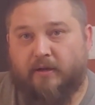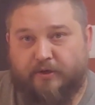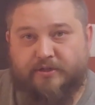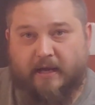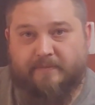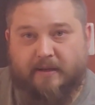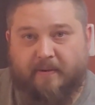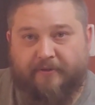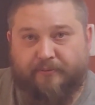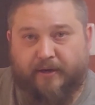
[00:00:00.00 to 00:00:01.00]
and you times
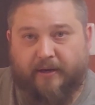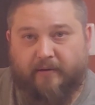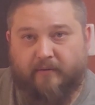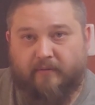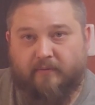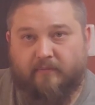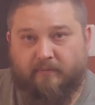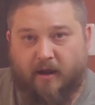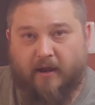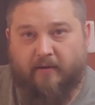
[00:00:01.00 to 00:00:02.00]
that by 3,
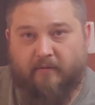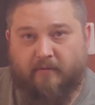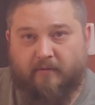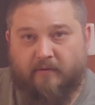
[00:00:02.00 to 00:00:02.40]
right?